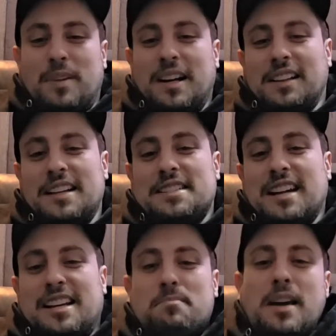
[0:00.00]
but at least
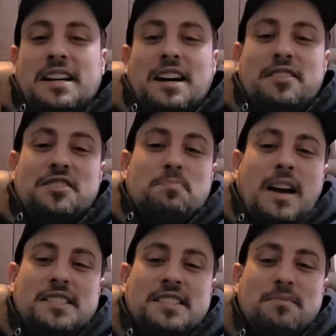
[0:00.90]
I can make others
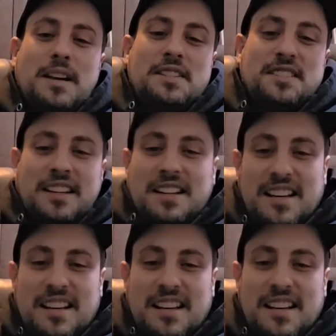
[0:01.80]
pessimistic.